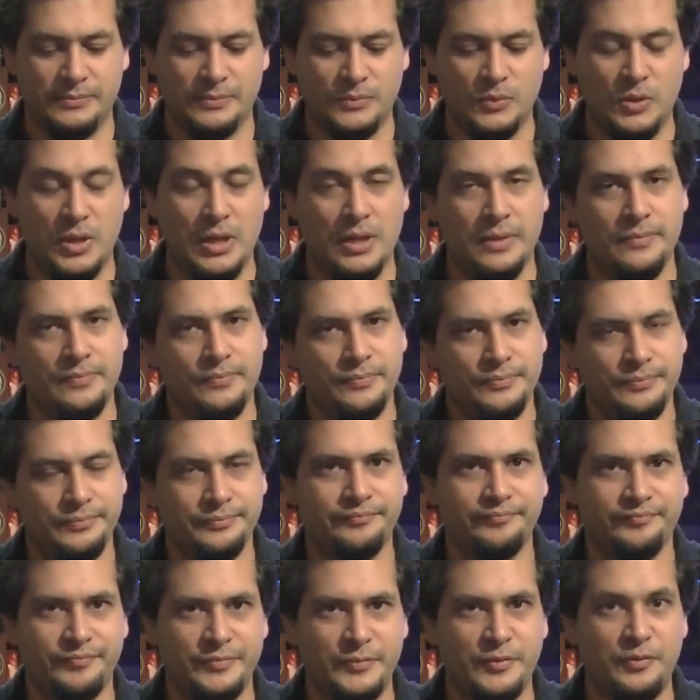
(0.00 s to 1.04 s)
well,
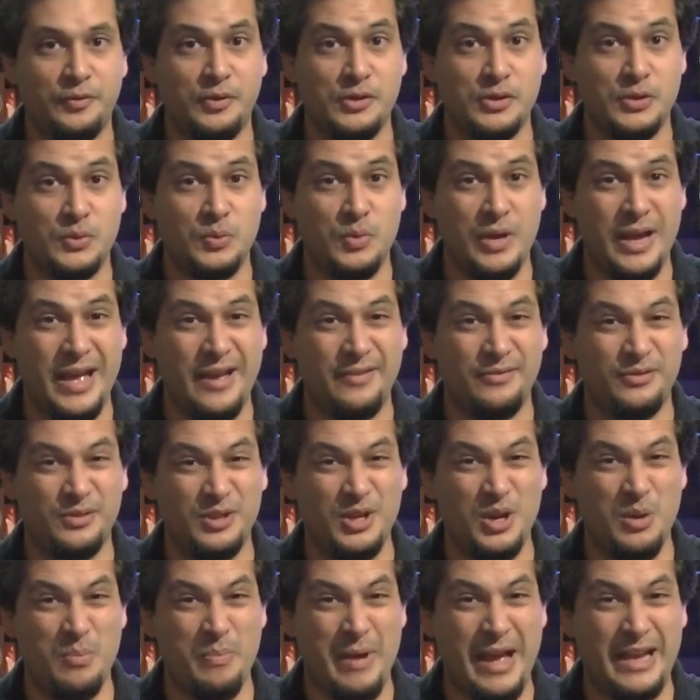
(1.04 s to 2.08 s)
first we have to
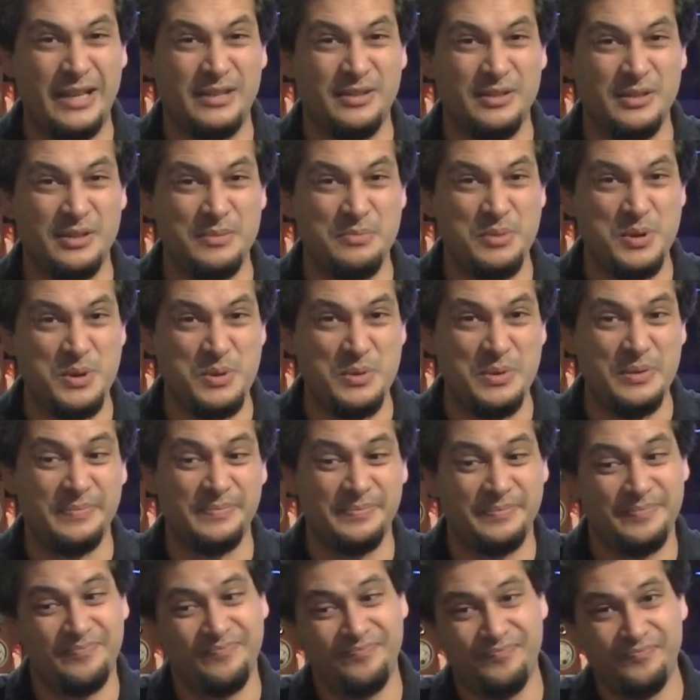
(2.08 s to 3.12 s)
go back to the moon,
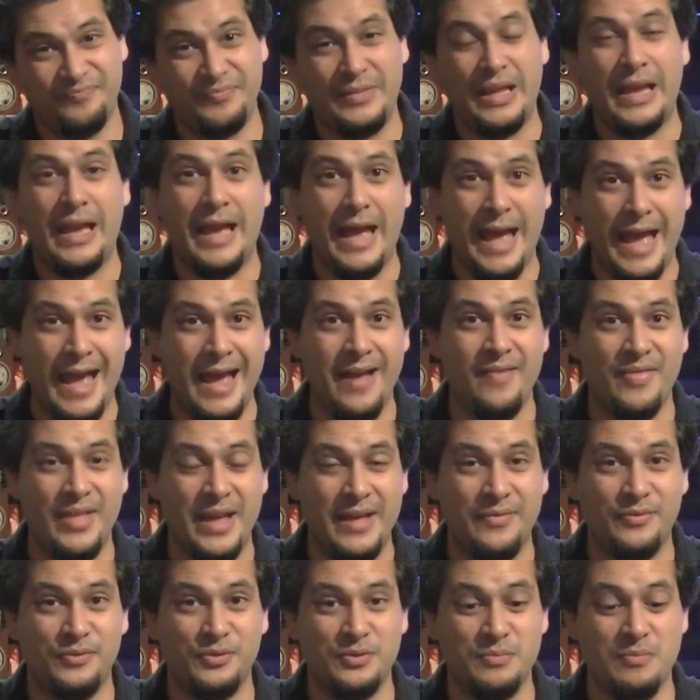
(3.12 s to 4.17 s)
and
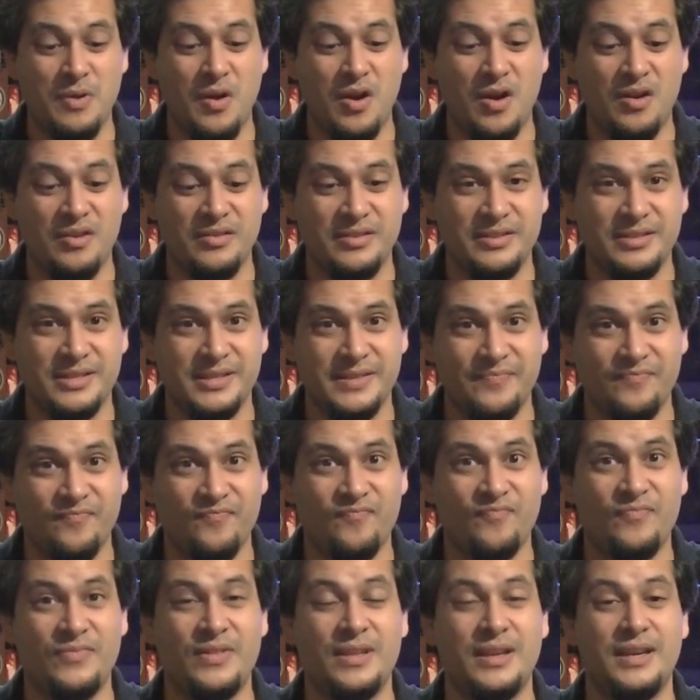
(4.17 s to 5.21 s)
then to
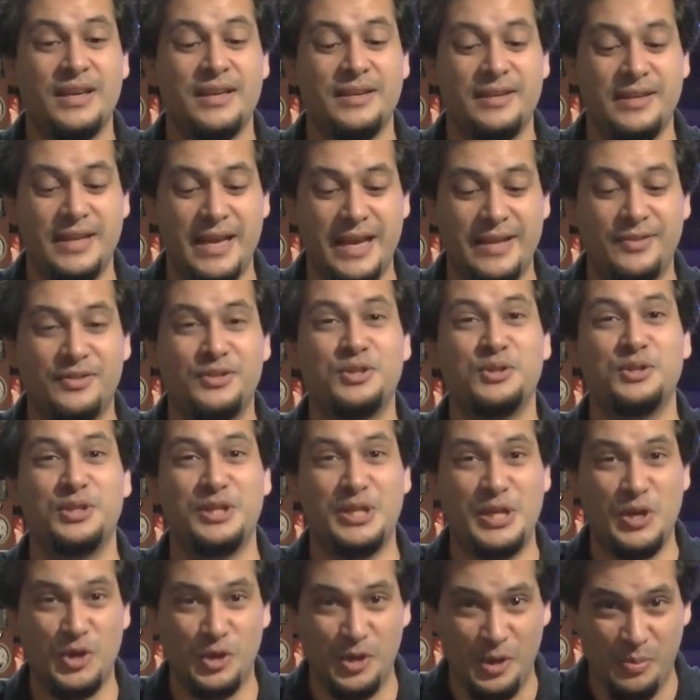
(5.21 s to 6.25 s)
Mars, and then to
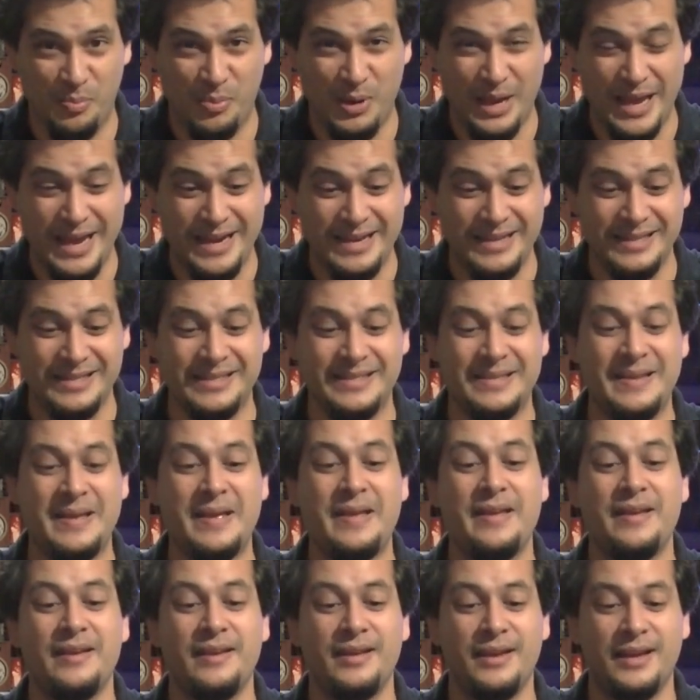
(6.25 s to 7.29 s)
the other planets,
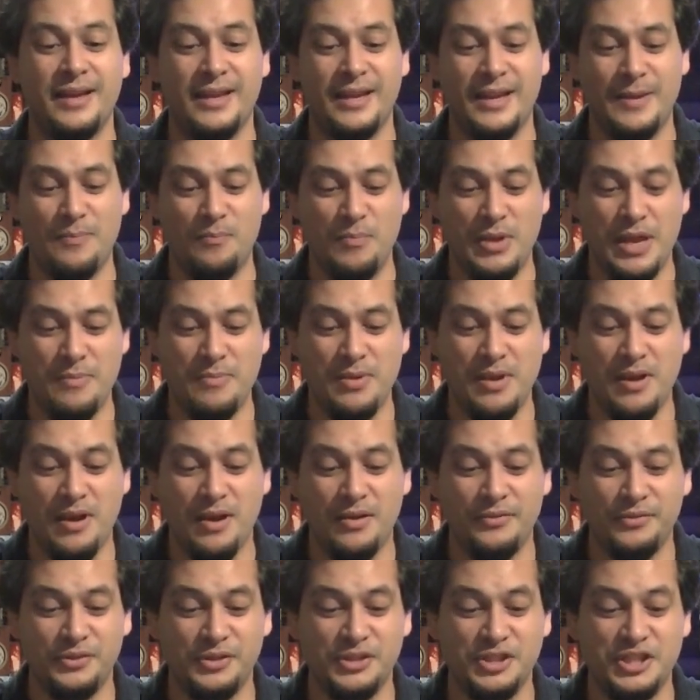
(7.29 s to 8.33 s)
and then maybe
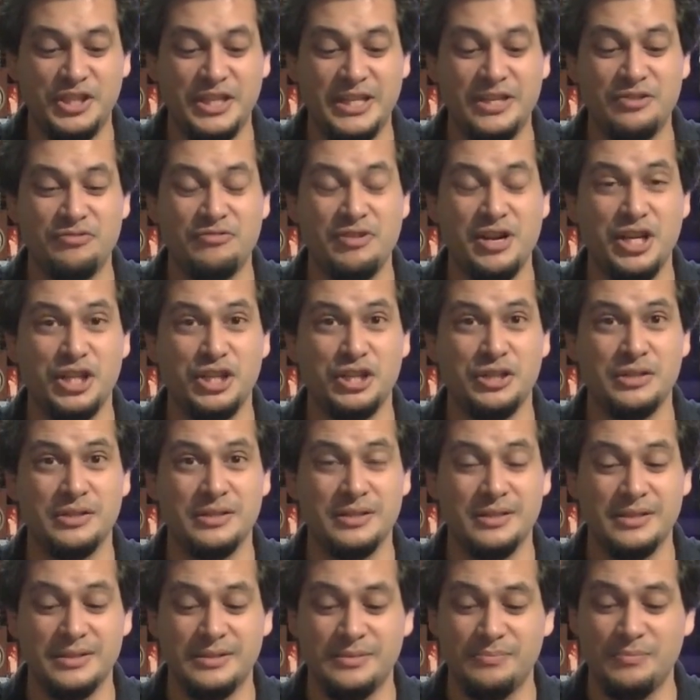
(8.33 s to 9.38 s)
after
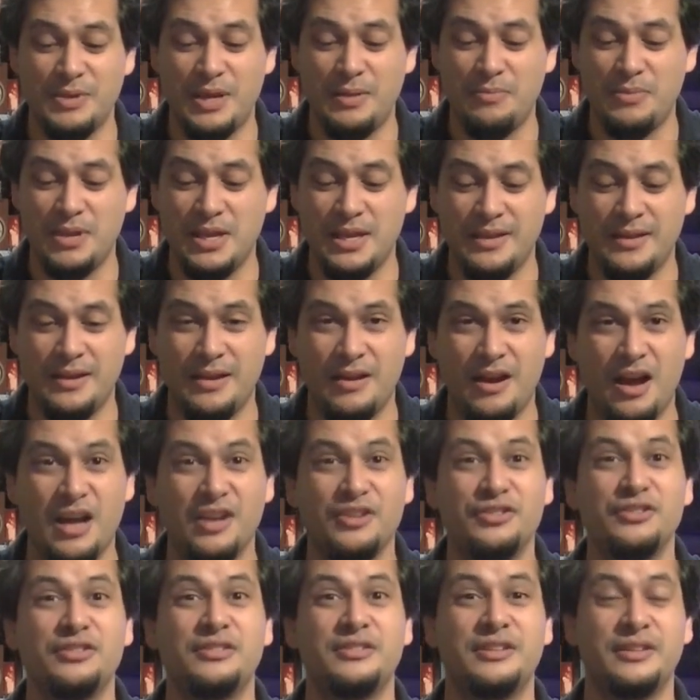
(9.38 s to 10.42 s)
generations, maybe
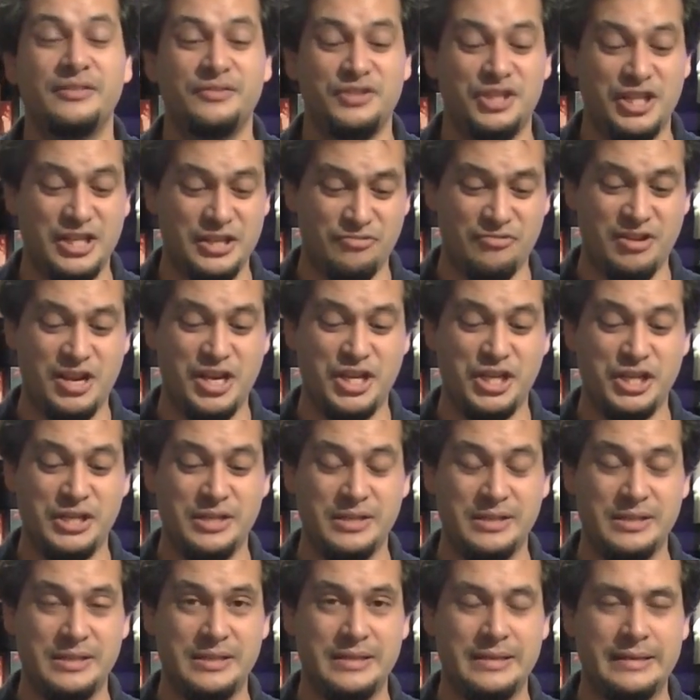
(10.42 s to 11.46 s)
hundreds of
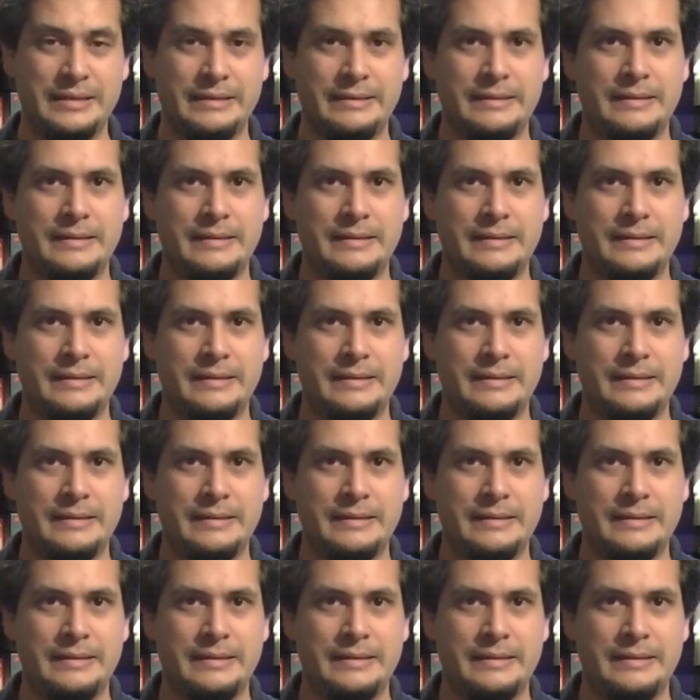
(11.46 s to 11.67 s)
generations,